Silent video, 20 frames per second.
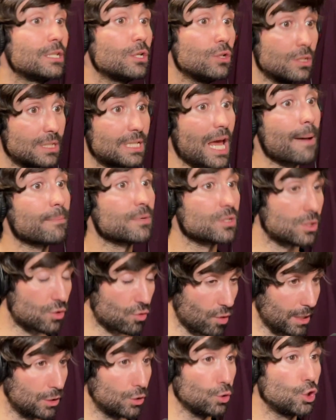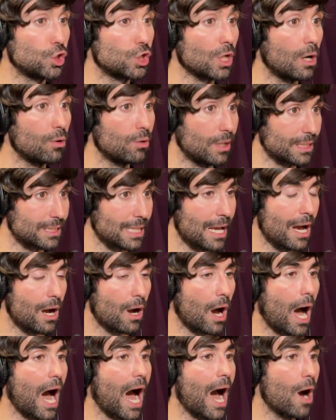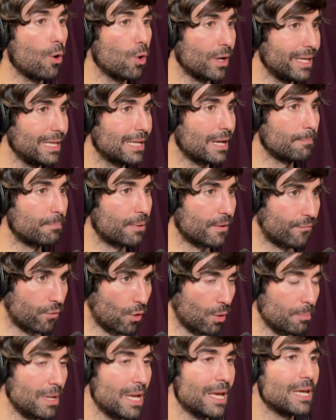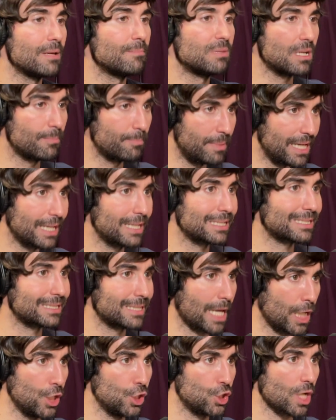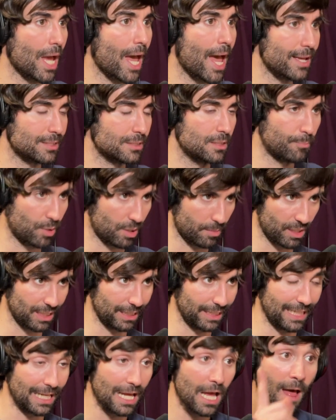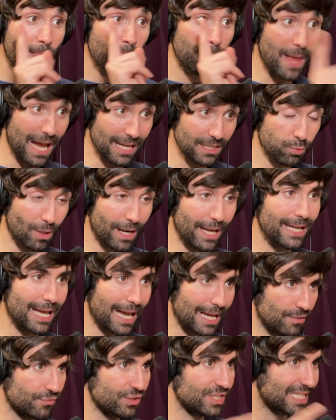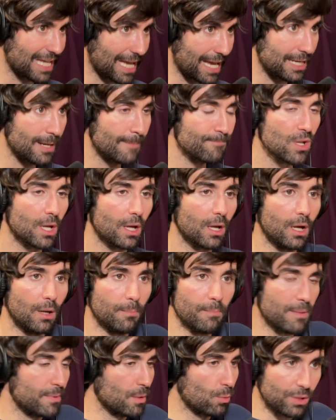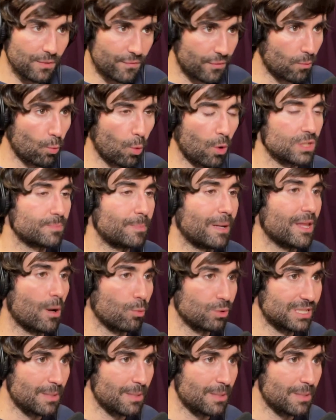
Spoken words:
demonstrate, to show us how he can perform even a big stage as the Premier League. That's what I kind of said, maybe with different words, but that was the